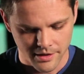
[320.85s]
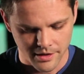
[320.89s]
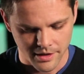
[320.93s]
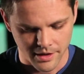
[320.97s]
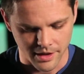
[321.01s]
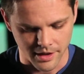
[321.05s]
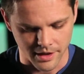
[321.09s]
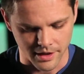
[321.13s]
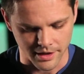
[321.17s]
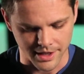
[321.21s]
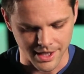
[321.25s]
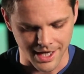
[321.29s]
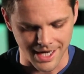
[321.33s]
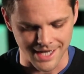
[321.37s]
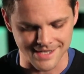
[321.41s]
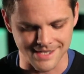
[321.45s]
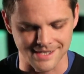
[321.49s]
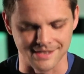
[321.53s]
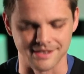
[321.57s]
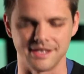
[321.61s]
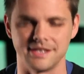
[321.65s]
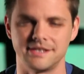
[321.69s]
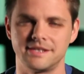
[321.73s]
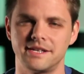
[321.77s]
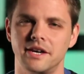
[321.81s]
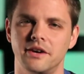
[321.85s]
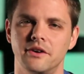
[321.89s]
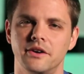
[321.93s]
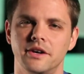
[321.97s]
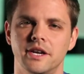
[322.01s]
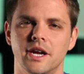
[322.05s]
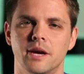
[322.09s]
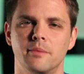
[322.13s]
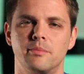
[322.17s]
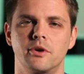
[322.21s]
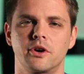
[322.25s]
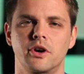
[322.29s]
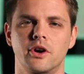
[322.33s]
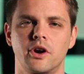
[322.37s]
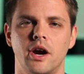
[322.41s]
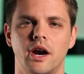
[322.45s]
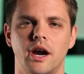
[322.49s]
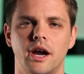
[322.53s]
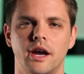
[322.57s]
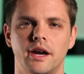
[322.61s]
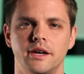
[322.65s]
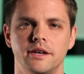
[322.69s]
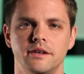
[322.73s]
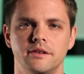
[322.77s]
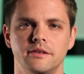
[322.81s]
Constantly tearing up or
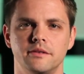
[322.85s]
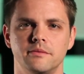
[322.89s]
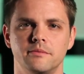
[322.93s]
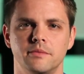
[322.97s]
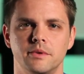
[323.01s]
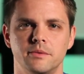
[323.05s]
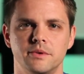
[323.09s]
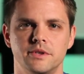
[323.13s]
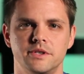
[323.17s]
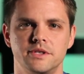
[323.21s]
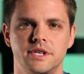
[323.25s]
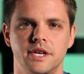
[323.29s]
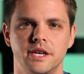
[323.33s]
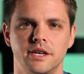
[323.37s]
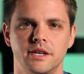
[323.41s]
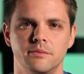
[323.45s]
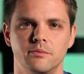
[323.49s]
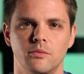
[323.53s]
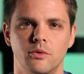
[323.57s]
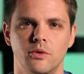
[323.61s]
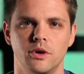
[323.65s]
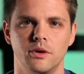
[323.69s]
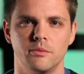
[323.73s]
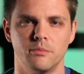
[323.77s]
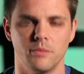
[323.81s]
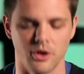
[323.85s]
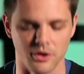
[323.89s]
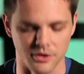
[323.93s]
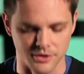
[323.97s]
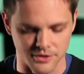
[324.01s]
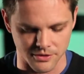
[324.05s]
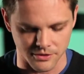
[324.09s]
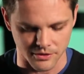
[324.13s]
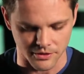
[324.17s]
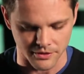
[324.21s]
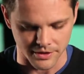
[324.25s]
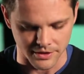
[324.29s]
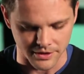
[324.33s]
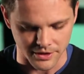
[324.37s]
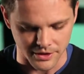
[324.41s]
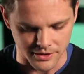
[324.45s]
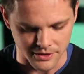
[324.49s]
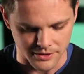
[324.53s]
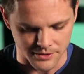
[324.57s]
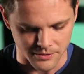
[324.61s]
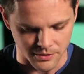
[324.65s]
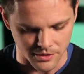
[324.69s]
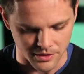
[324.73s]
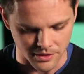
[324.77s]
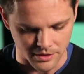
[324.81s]
crying, maybe just getting more emotional than
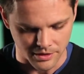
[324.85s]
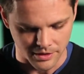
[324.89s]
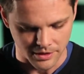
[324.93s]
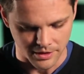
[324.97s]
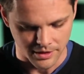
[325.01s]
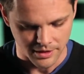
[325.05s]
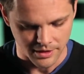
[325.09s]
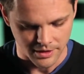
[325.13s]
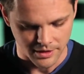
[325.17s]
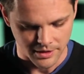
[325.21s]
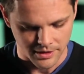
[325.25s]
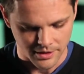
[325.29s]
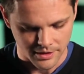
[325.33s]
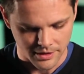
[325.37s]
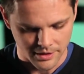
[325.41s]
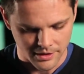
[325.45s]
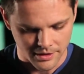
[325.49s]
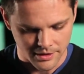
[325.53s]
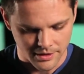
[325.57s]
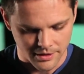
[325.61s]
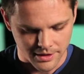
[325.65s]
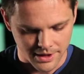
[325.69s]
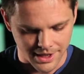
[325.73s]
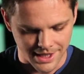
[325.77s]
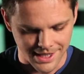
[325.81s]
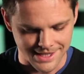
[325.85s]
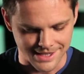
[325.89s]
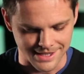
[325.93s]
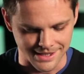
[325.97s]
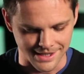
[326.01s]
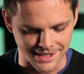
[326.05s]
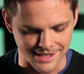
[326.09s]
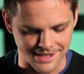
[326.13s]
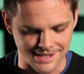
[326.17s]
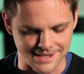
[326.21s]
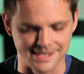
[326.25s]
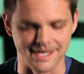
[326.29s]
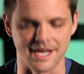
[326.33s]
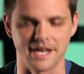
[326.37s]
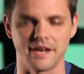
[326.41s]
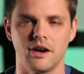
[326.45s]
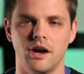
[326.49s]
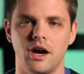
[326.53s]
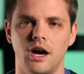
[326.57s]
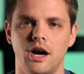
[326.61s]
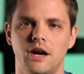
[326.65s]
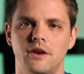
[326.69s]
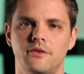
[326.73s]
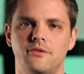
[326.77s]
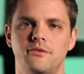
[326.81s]
usual. Easily set
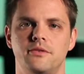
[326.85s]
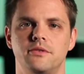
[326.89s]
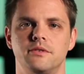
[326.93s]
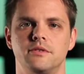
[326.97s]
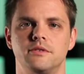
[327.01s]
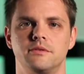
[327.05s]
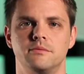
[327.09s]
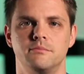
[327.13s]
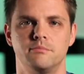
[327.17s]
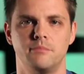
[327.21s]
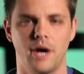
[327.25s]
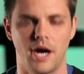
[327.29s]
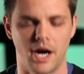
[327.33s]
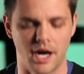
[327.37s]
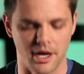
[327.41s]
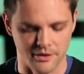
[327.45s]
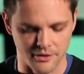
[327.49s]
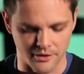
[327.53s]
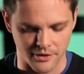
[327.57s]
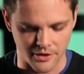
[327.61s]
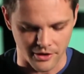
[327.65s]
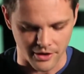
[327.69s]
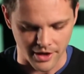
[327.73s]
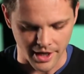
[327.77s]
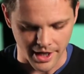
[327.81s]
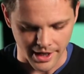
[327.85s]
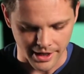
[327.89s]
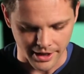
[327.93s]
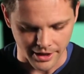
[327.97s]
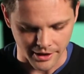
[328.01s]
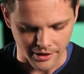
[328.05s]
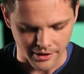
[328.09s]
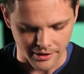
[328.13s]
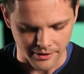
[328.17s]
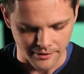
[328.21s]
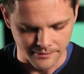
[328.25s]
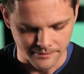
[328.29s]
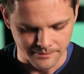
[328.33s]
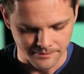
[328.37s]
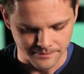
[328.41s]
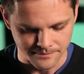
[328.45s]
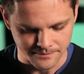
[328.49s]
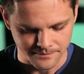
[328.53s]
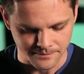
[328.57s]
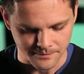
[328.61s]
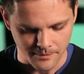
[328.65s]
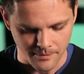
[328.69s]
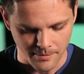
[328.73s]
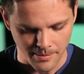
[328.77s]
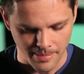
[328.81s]
off, bothered or angered.
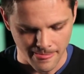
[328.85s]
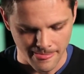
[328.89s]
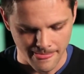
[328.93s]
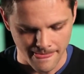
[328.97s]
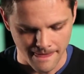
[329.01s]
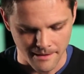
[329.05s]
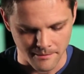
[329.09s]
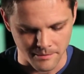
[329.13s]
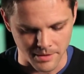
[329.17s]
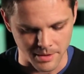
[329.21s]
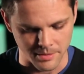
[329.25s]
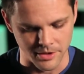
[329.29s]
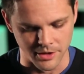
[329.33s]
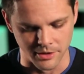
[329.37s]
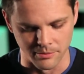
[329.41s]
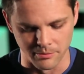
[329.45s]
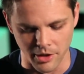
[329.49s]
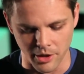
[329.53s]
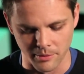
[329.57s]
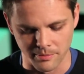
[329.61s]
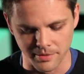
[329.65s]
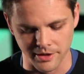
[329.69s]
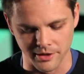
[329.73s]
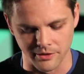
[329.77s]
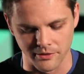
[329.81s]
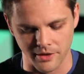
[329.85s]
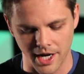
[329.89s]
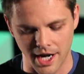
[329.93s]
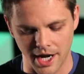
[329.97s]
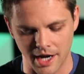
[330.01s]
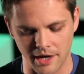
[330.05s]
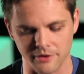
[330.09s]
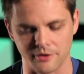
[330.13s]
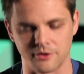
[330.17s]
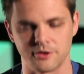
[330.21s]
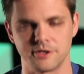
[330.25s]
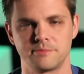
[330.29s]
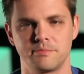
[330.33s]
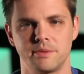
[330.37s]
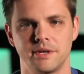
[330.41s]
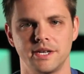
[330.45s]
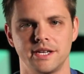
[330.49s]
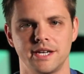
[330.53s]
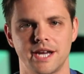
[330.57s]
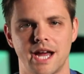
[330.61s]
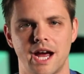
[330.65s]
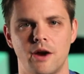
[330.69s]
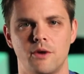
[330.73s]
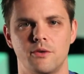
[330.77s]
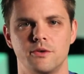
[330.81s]
Maybe they're moping around or
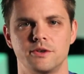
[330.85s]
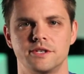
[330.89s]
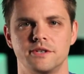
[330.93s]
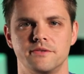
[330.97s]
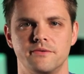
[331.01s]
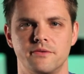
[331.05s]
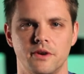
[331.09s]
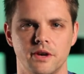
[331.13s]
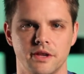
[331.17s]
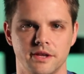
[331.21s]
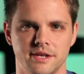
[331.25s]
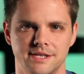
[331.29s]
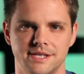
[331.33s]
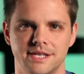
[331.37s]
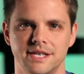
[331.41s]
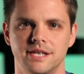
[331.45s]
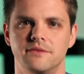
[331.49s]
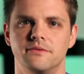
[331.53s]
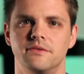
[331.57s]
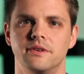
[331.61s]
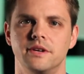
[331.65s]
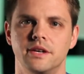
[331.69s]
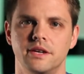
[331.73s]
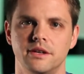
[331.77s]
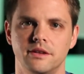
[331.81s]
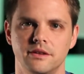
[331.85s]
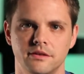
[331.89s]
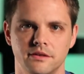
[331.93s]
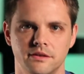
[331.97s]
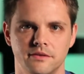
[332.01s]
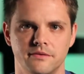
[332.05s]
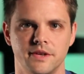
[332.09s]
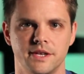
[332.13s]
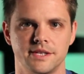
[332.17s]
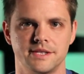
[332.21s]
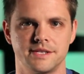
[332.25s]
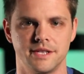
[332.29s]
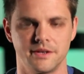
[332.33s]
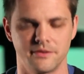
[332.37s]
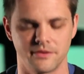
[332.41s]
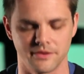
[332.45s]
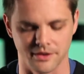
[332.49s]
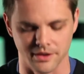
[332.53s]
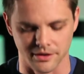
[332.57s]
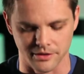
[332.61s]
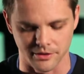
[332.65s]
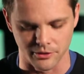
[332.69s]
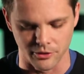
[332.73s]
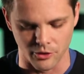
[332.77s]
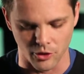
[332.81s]
spending hours in front of the TV, if that's different
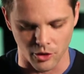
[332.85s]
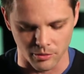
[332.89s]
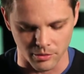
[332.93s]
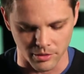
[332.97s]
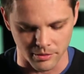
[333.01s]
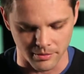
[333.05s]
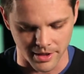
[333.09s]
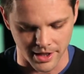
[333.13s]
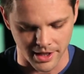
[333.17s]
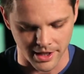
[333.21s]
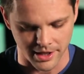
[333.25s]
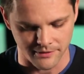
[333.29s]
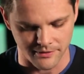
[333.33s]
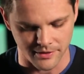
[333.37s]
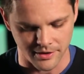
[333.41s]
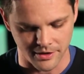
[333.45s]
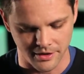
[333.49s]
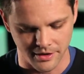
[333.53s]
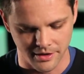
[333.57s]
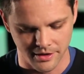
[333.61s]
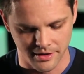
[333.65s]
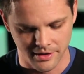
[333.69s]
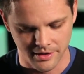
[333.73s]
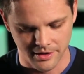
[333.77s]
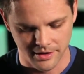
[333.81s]
than their normal behavior.